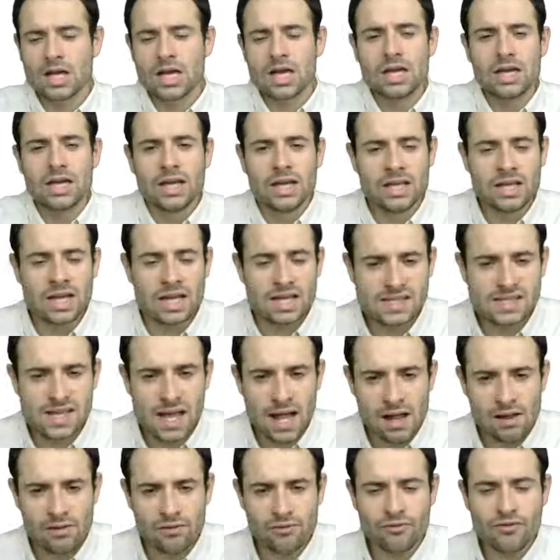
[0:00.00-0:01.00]
In
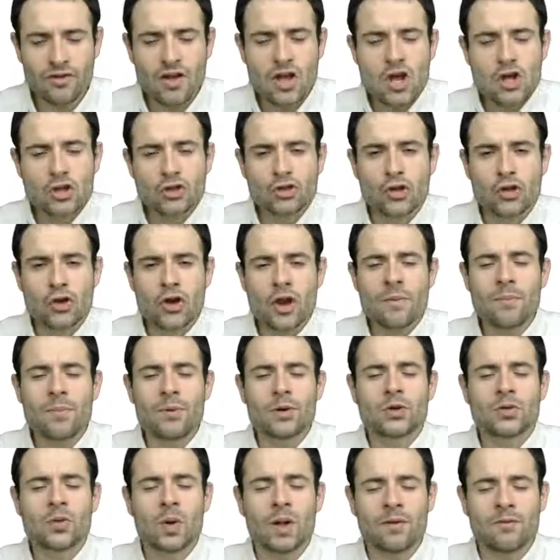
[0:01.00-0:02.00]
itself, the number
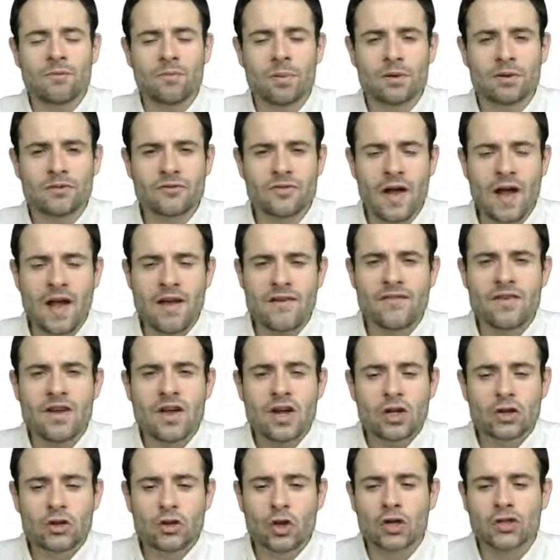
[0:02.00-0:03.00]
12.5
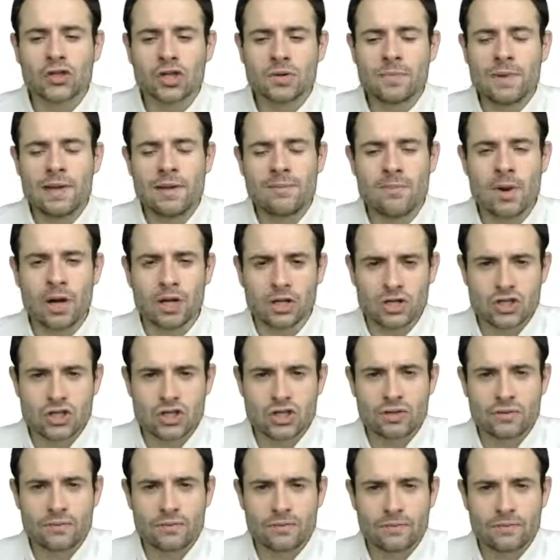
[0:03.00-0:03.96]
doesn't mean much.